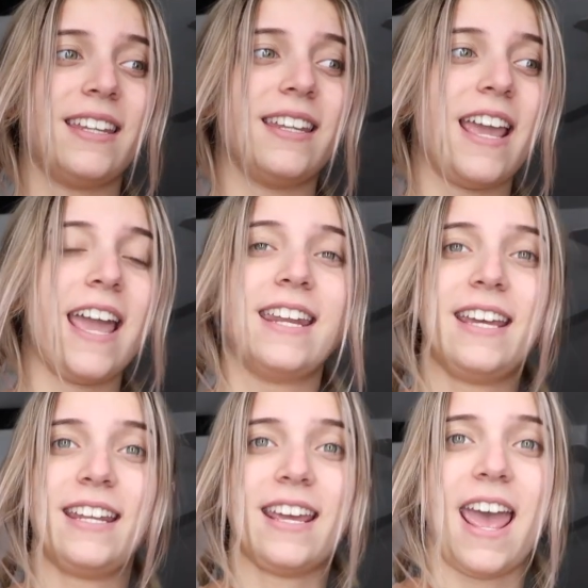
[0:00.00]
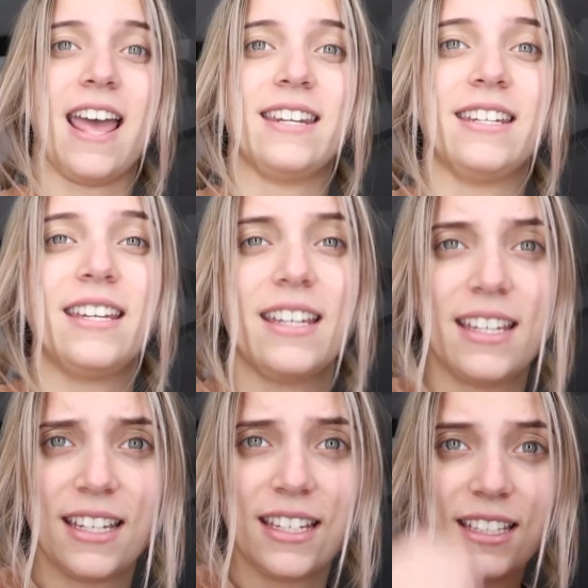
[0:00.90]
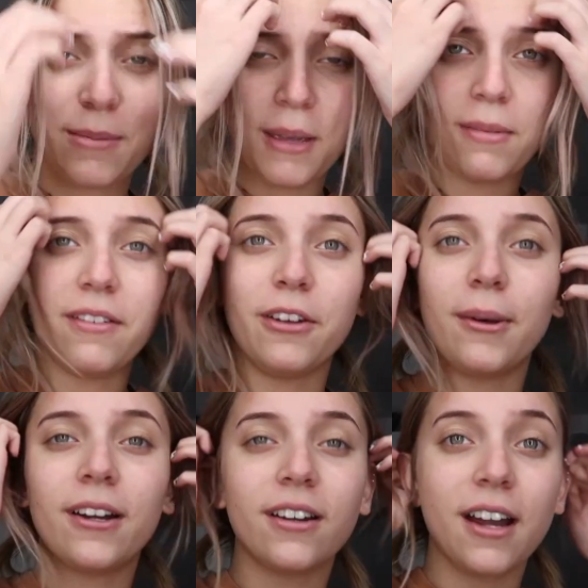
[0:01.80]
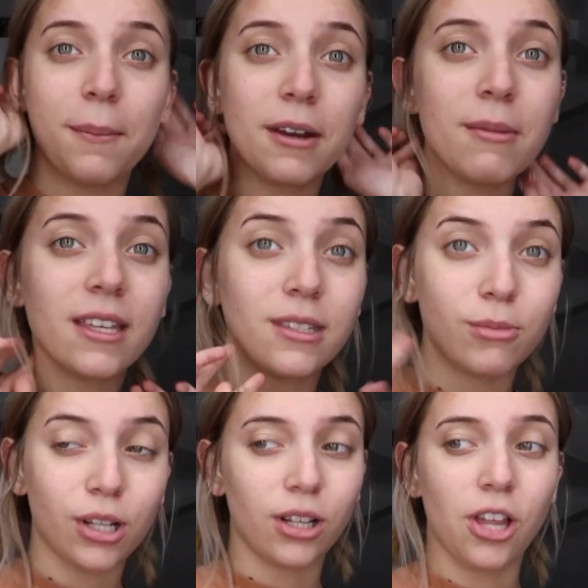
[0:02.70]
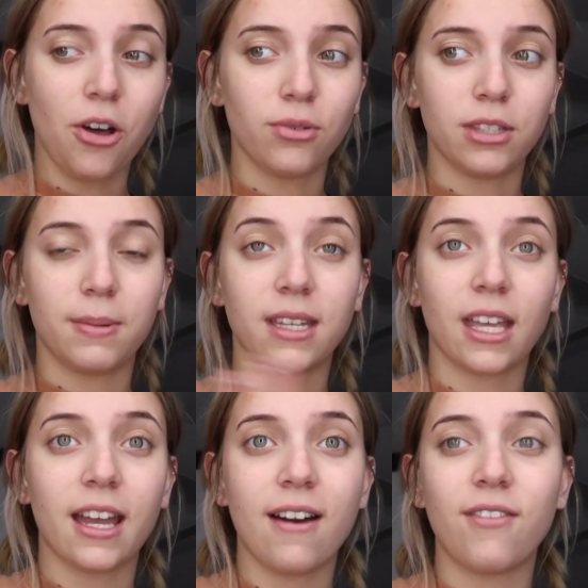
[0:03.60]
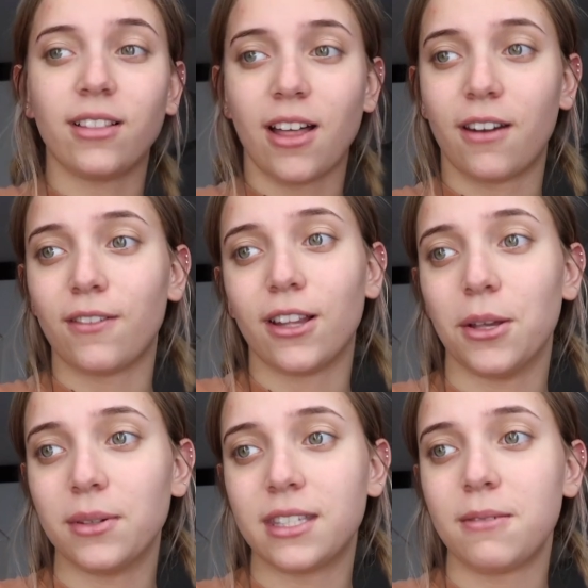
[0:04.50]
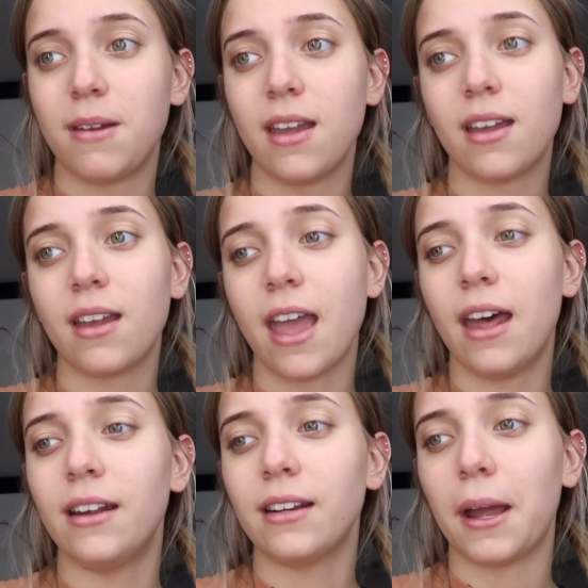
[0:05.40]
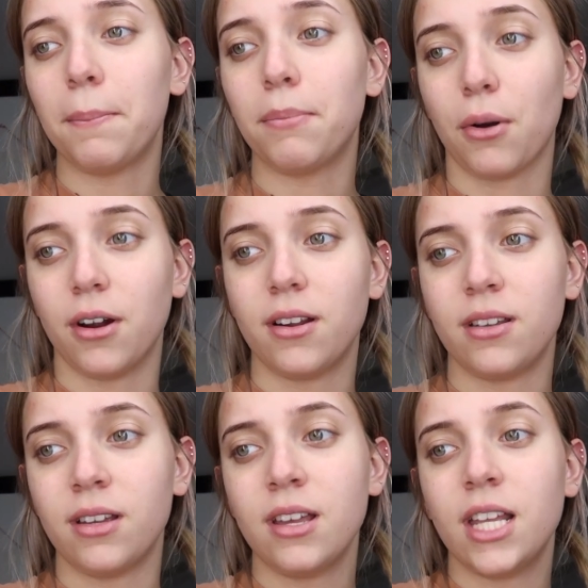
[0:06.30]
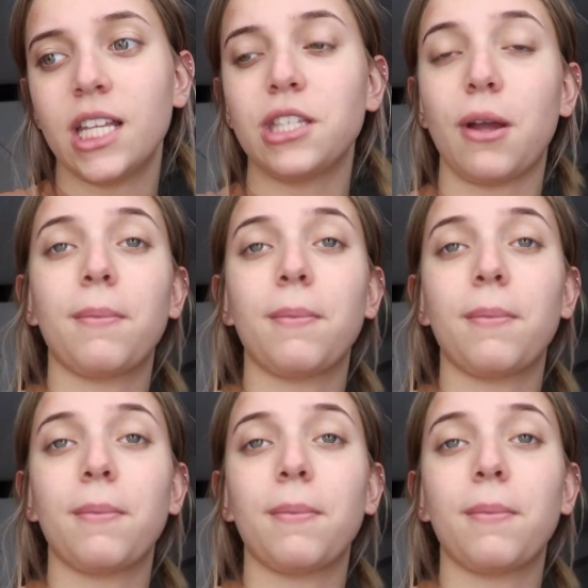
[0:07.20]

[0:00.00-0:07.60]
hated and to make me feel better, I'm gonna make some clothes because I have a lot of clothes to make and I'm bored, so